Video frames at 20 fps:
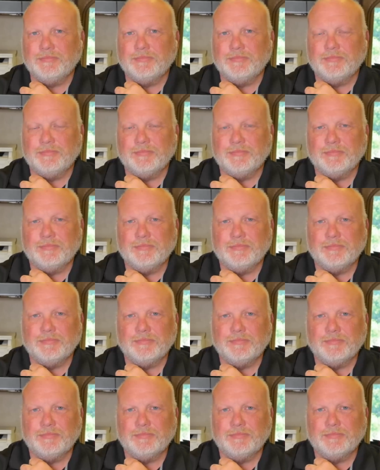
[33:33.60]

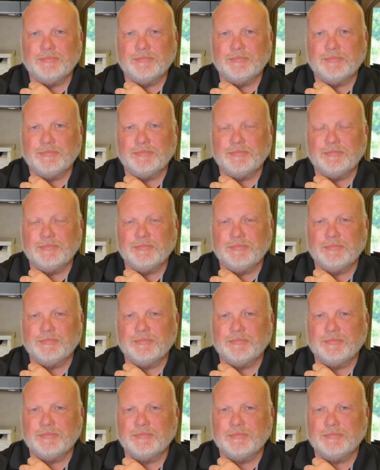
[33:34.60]

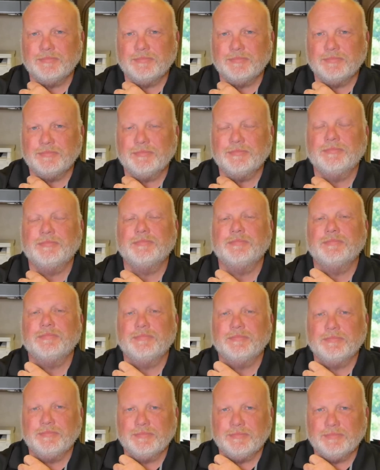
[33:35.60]

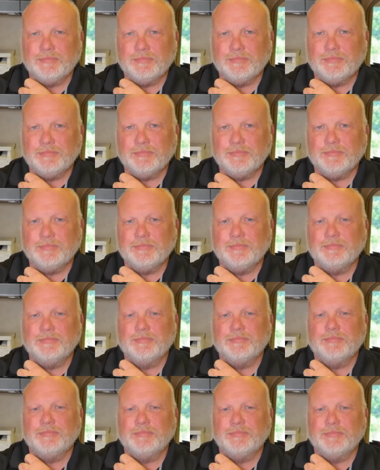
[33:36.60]

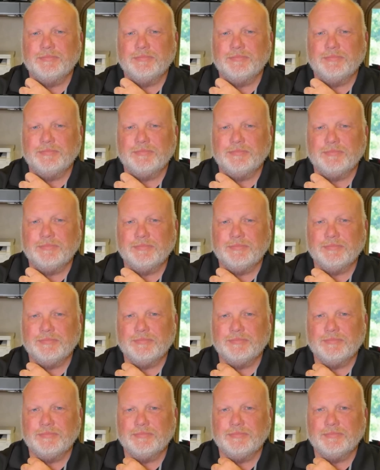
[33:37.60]

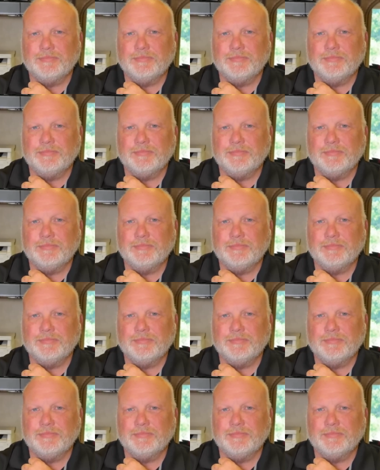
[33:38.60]
[no speech]